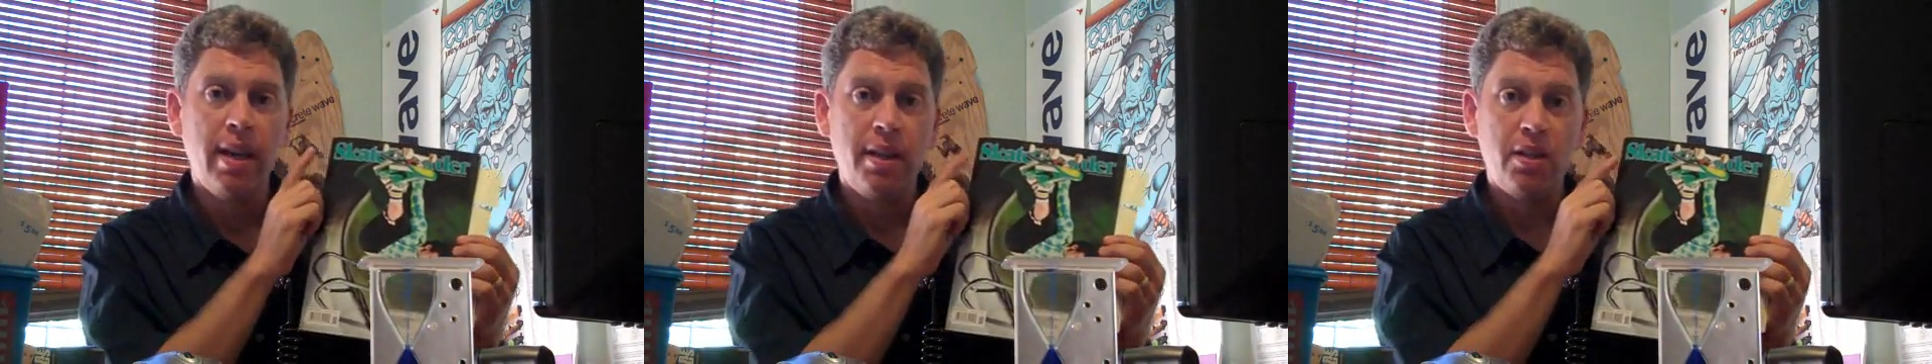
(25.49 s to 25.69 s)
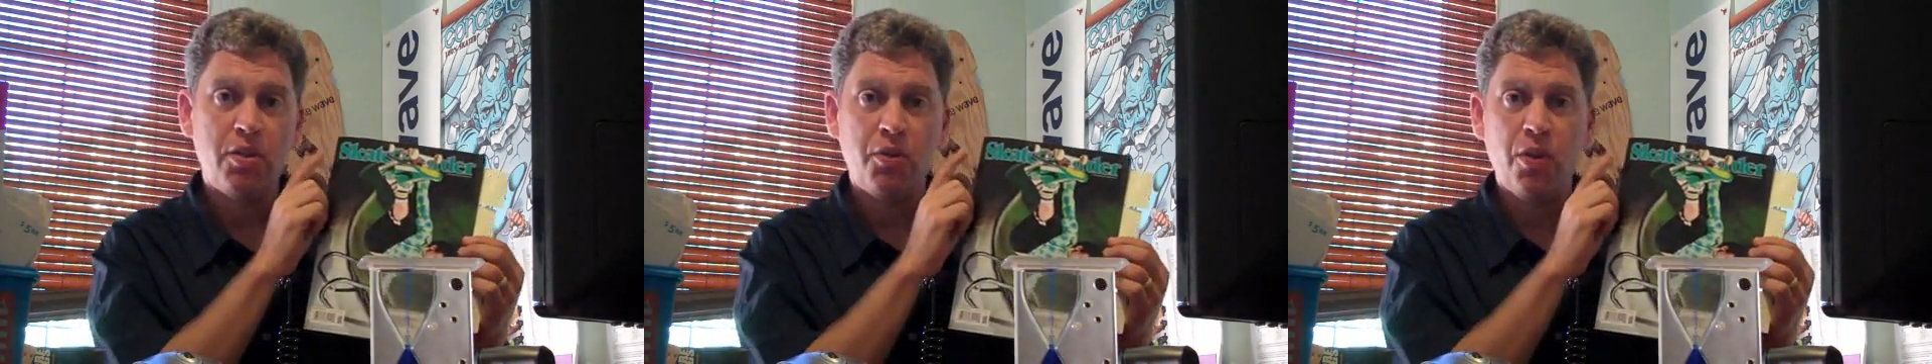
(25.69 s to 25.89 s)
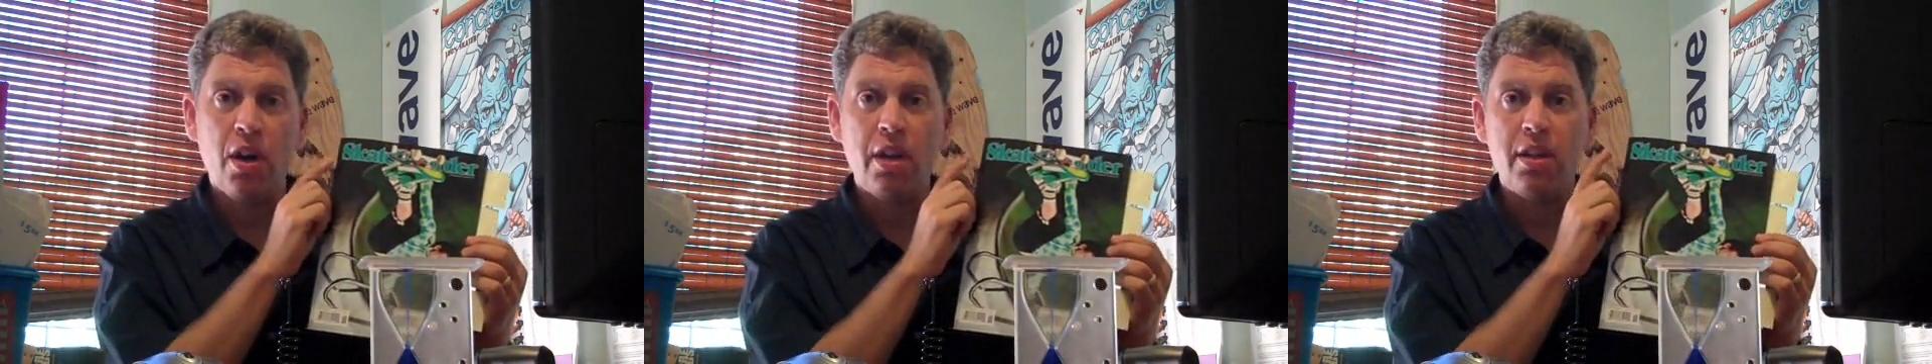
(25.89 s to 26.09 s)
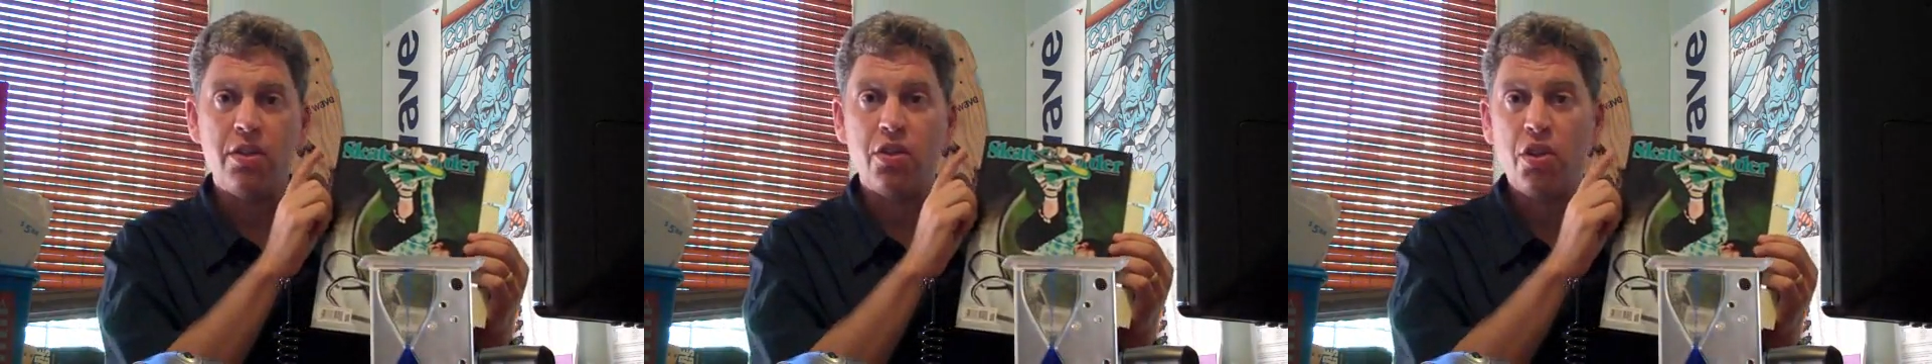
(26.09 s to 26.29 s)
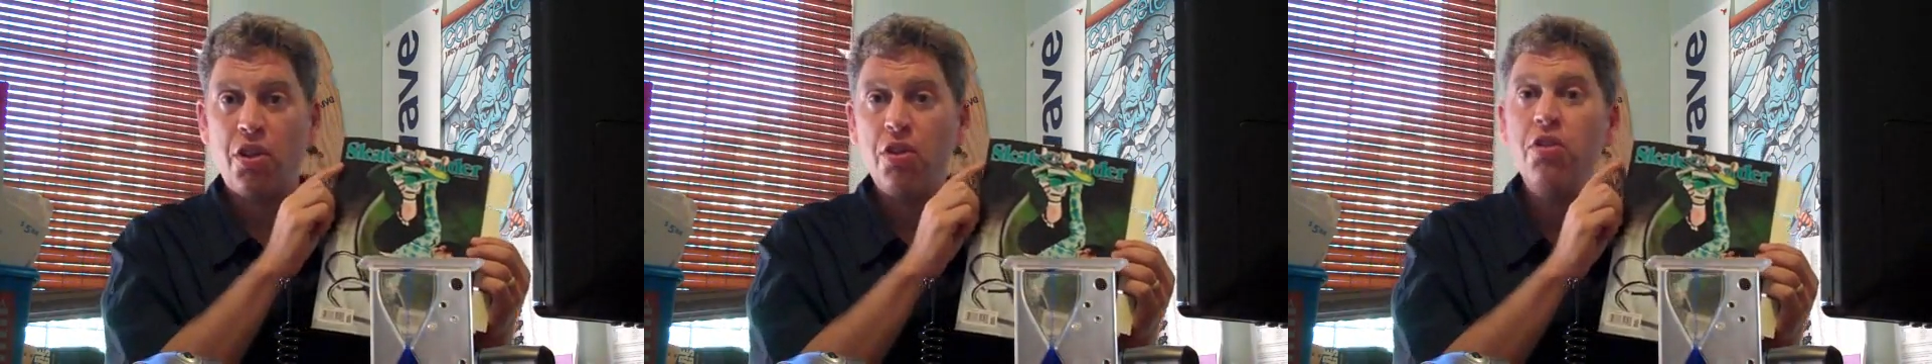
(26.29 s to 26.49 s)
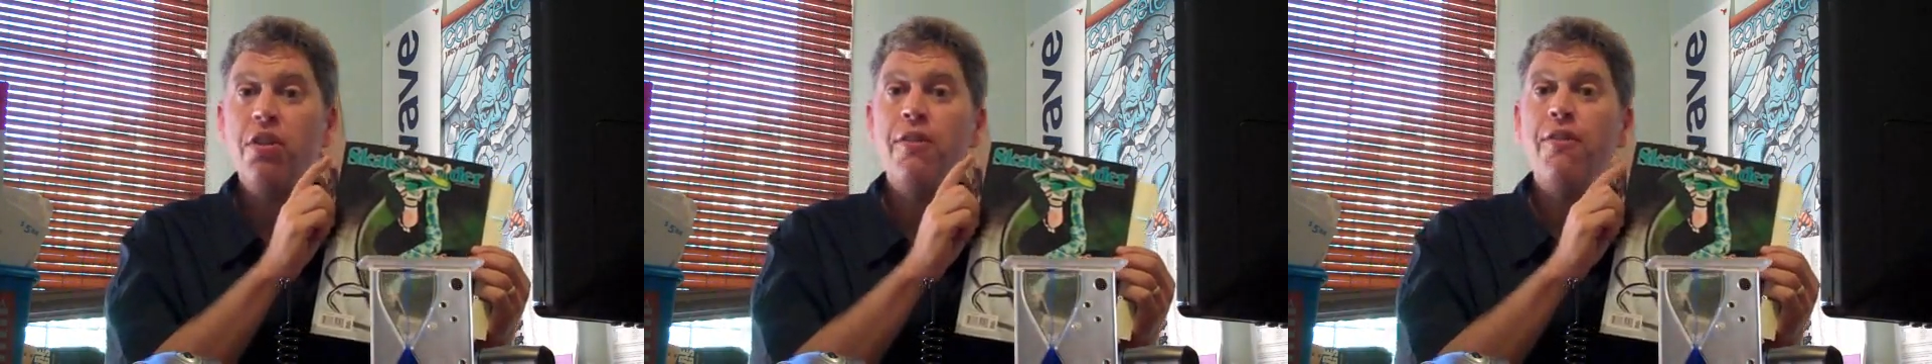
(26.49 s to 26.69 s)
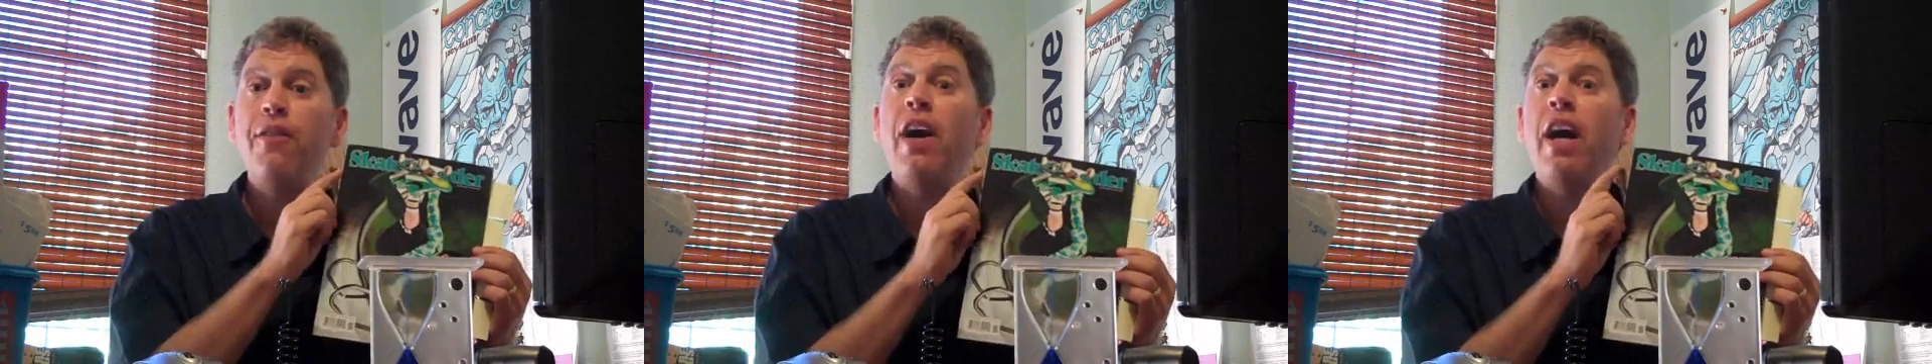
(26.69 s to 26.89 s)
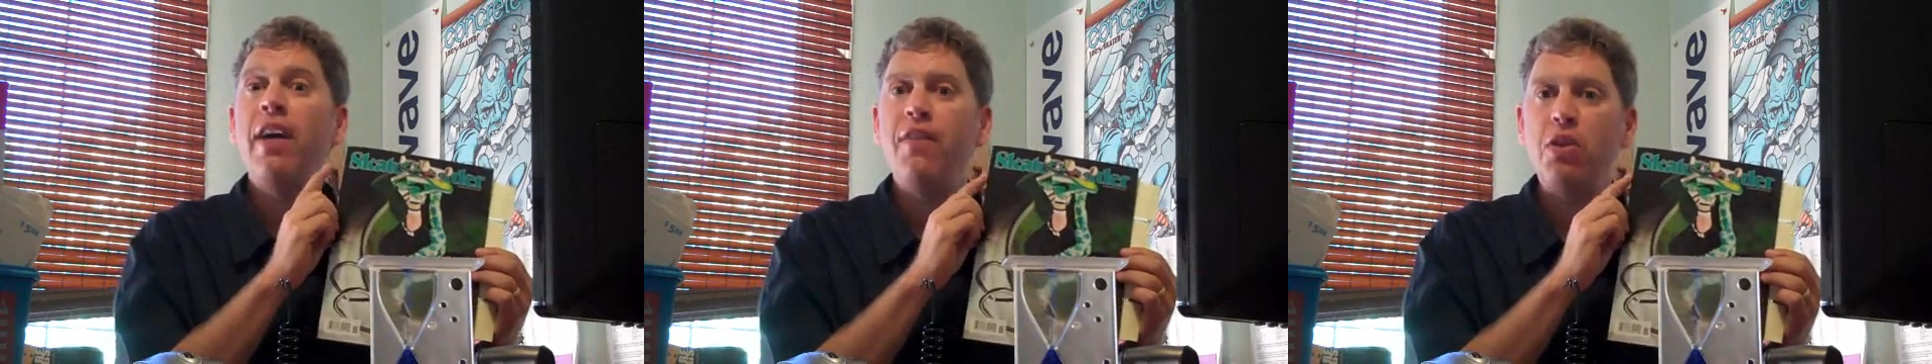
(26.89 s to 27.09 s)
This font is
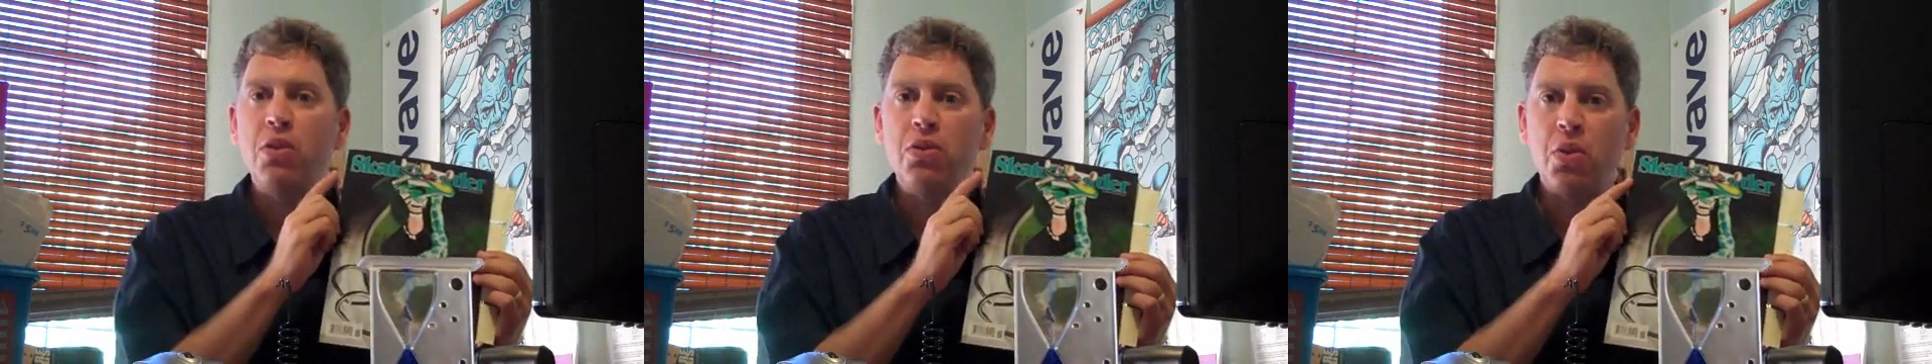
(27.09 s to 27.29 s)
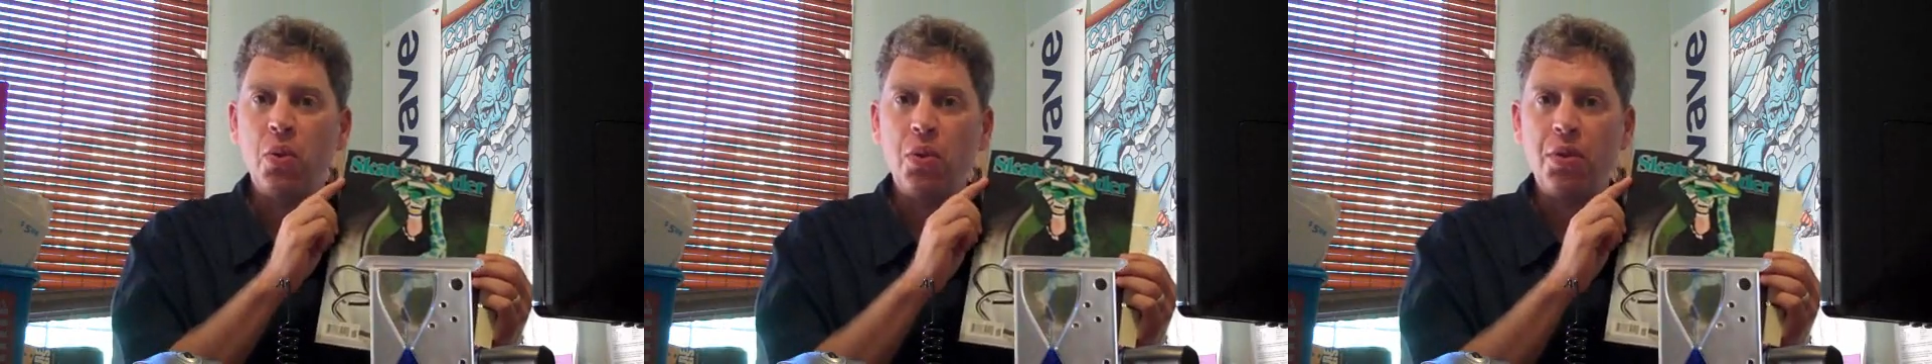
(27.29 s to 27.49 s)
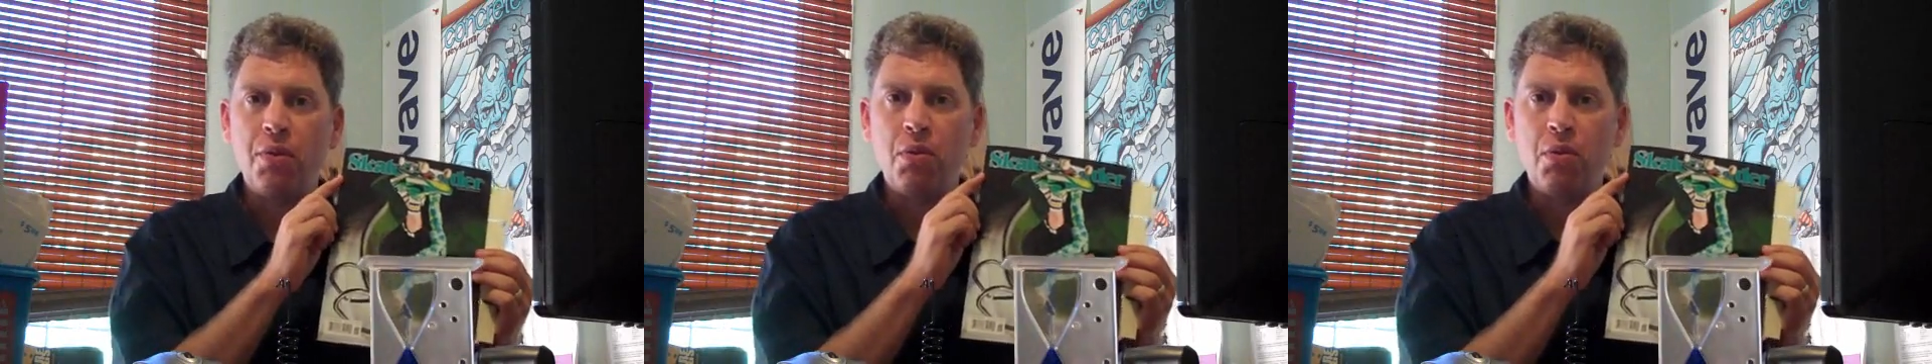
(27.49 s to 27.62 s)
35 years old.